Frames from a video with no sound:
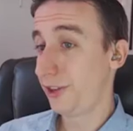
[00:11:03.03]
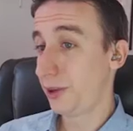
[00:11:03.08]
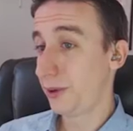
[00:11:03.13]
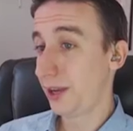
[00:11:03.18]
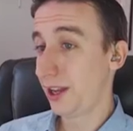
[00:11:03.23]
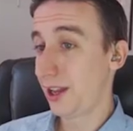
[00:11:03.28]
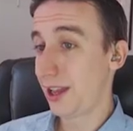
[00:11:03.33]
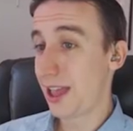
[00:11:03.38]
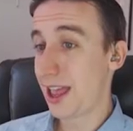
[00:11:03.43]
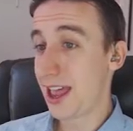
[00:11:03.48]

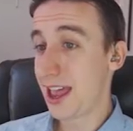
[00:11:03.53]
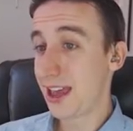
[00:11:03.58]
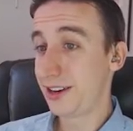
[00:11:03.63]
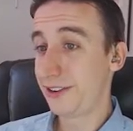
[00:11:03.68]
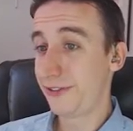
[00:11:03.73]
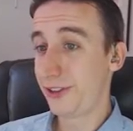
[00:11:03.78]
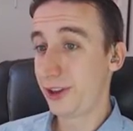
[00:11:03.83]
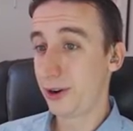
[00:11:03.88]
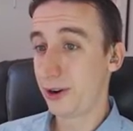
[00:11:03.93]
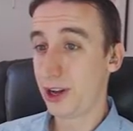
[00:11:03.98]
viewing
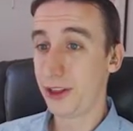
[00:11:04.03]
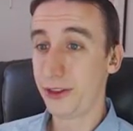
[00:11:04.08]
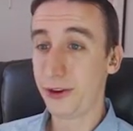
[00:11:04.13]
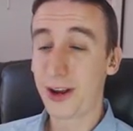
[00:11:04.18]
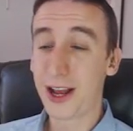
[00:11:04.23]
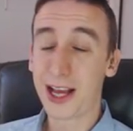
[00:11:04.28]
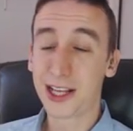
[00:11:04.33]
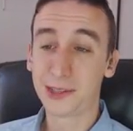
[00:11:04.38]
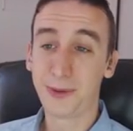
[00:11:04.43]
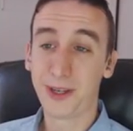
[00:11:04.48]
and if there are
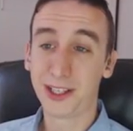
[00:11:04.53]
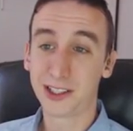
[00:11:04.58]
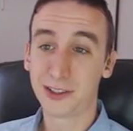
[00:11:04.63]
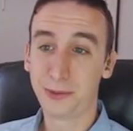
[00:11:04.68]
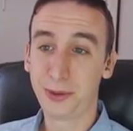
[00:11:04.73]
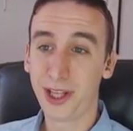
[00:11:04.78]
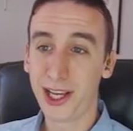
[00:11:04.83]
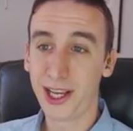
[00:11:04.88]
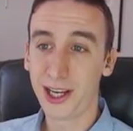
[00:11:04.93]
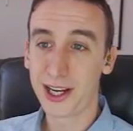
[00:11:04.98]
other aspects
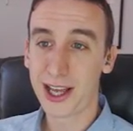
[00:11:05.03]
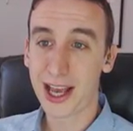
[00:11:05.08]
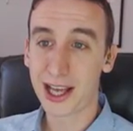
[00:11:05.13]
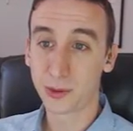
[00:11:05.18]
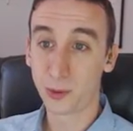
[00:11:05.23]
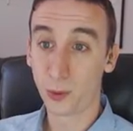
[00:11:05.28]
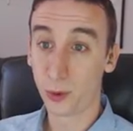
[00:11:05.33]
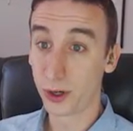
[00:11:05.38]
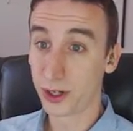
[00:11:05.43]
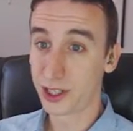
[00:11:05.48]
of playing
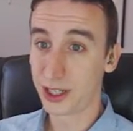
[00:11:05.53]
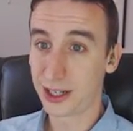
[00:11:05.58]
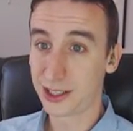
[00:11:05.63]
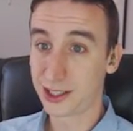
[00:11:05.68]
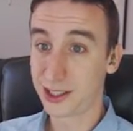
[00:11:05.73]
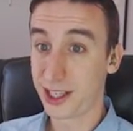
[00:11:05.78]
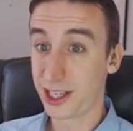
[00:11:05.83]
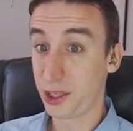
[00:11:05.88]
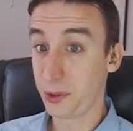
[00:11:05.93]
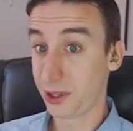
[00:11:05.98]
as
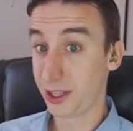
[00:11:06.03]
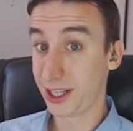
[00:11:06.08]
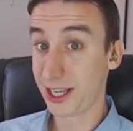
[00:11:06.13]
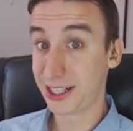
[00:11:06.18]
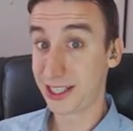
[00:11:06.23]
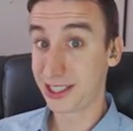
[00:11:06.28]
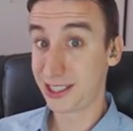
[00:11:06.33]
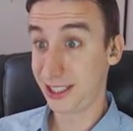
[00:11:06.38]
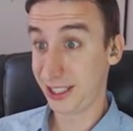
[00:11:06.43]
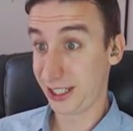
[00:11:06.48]
Wortox that you would
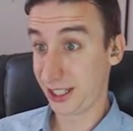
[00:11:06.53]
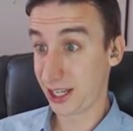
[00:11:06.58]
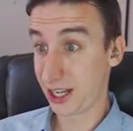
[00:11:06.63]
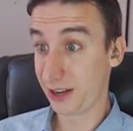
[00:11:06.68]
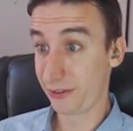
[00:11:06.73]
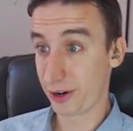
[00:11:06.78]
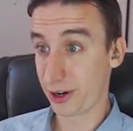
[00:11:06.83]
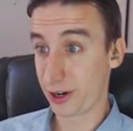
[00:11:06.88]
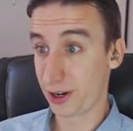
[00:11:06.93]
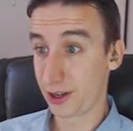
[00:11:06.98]
like to see
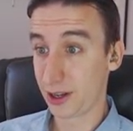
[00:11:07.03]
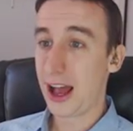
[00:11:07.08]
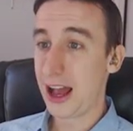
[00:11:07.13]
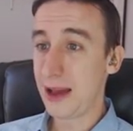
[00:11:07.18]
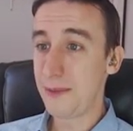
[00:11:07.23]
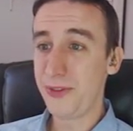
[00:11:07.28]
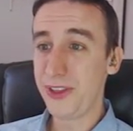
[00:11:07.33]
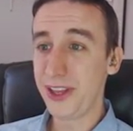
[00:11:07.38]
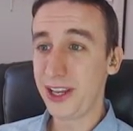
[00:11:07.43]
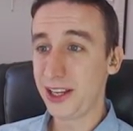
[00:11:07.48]
covered.
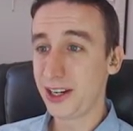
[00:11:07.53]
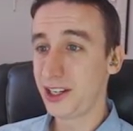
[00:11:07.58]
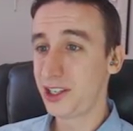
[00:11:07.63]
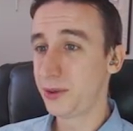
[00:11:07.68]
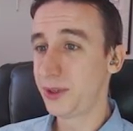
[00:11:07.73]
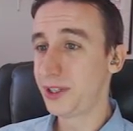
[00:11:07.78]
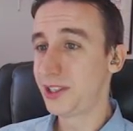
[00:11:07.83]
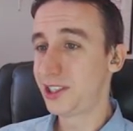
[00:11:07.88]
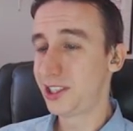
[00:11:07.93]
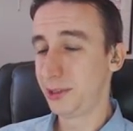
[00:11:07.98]
I'm thinking of
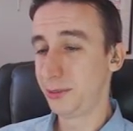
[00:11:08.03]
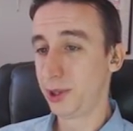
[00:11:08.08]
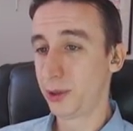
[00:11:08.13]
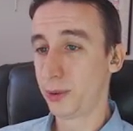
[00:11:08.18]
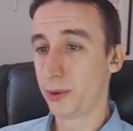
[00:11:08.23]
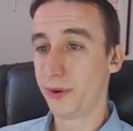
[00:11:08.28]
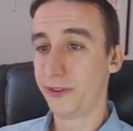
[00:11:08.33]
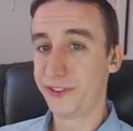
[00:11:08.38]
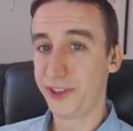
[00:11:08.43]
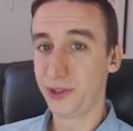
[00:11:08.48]
doing
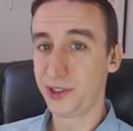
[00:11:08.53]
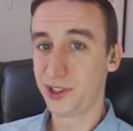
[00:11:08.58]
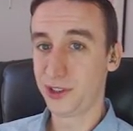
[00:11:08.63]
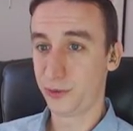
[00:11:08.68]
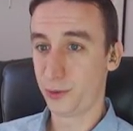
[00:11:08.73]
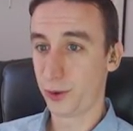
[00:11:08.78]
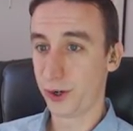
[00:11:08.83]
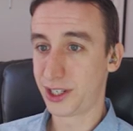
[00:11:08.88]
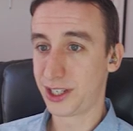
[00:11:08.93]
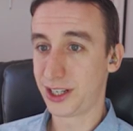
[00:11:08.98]
similar reviews
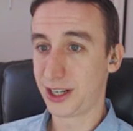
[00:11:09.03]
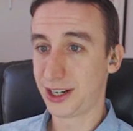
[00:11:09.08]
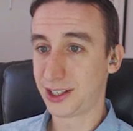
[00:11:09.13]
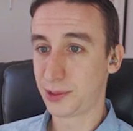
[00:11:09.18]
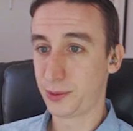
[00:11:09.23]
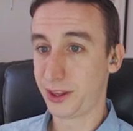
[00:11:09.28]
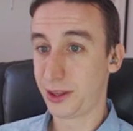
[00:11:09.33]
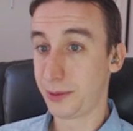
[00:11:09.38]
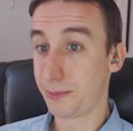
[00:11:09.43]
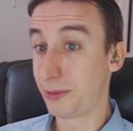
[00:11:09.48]
of
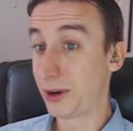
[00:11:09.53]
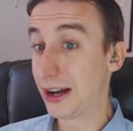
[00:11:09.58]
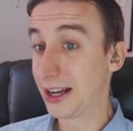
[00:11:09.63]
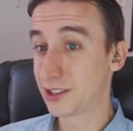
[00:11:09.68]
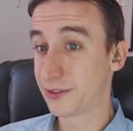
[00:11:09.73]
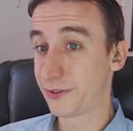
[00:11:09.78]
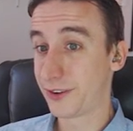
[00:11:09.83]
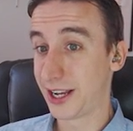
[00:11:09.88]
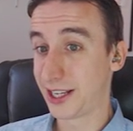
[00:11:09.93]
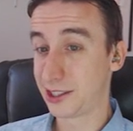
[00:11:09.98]
Wortox with the
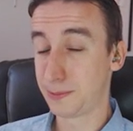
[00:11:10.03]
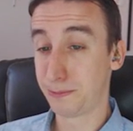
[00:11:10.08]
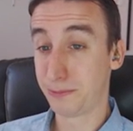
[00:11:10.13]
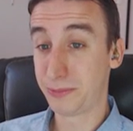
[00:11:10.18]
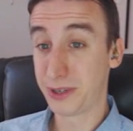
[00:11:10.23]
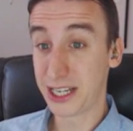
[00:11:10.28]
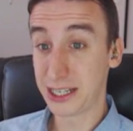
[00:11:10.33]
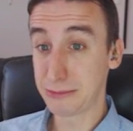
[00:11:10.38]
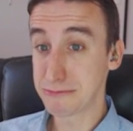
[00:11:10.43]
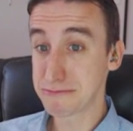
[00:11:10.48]
boss fights,
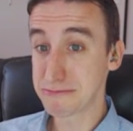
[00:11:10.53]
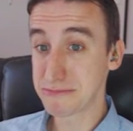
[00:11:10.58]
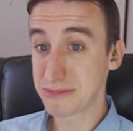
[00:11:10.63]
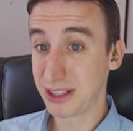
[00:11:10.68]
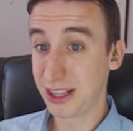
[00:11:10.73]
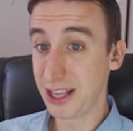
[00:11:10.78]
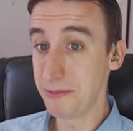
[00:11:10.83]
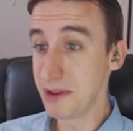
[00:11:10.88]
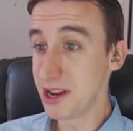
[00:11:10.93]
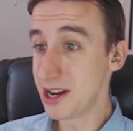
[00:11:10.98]
but
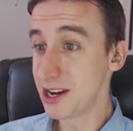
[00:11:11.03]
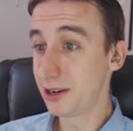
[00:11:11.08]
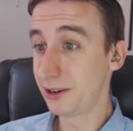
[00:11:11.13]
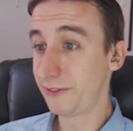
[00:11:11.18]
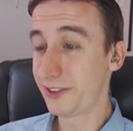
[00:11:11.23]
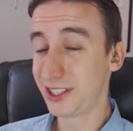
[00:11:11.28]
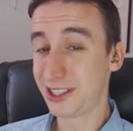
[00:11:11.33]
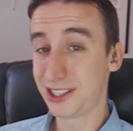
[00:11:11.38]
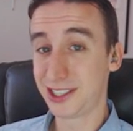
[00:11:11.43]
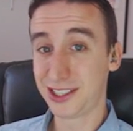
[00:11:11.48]
let me know
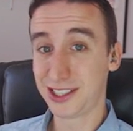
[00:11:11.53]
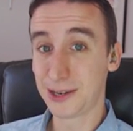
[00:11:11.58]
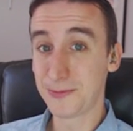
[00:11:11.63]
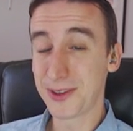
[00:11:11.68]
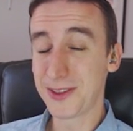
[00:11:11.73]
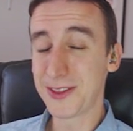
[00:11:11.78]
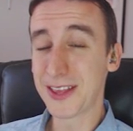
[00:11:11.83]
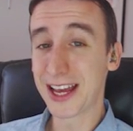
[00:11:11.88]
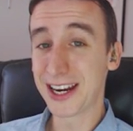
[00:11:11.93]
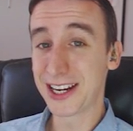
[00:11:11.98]
if this is
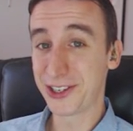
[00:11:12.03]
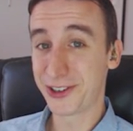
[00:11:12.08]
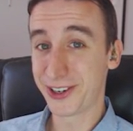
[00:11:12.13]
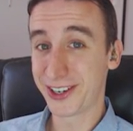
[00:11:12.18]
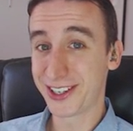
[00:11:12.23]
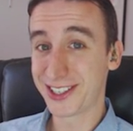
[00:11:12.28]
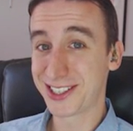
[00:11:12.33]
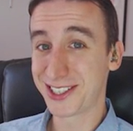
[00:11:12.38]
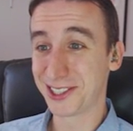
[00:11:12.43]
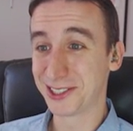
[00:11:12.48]
something that
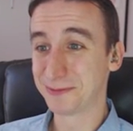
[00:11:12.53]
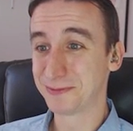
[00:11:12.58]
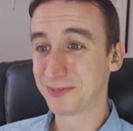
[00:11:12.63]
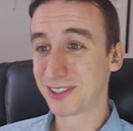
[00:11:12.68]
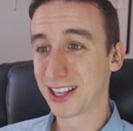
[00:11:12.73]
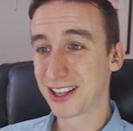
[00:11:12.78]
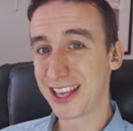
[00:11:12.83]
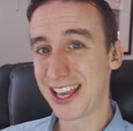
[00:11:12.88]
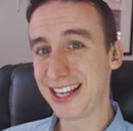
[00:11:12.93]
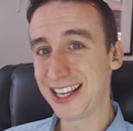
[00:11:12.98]
interests you.
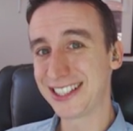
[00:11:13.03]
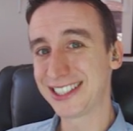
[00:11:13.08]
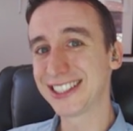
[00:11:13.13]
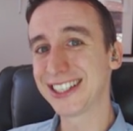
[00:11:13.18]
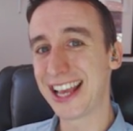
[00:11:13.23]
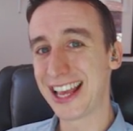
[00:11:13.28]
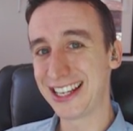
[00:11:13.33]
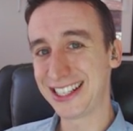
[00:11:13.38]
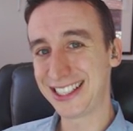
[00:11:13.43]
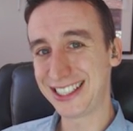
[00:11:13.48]
Thanks,
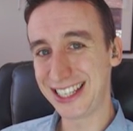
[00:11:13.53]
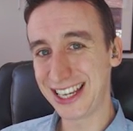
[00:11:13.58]
and